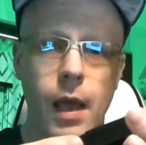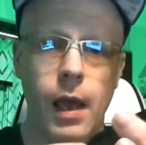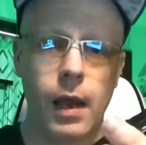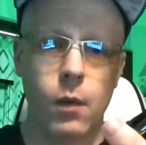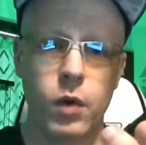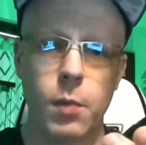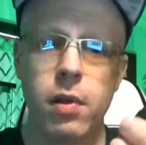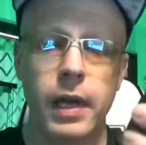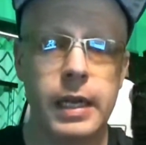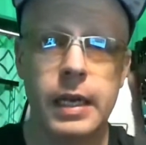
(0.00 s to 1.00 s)
And when you
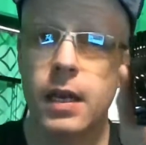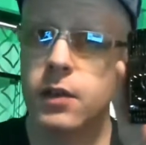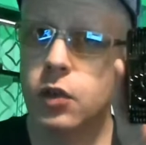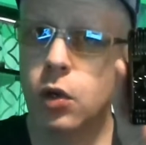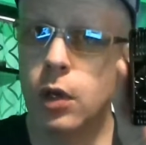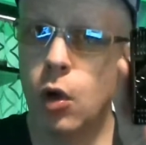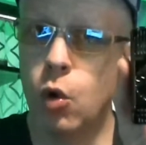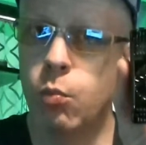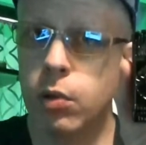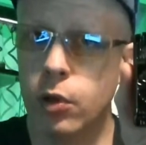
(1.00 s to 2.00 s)
plug it in, it does
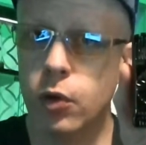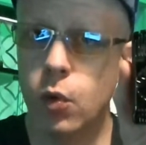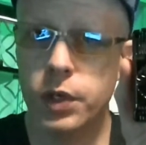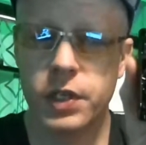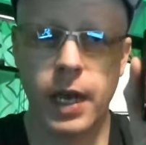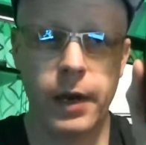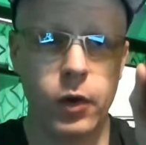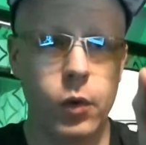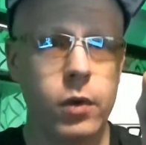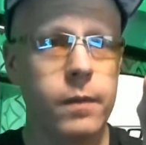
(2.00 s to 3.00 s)
glow blue, which is kind of
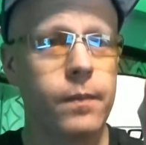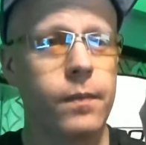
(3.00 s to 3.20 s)
cool.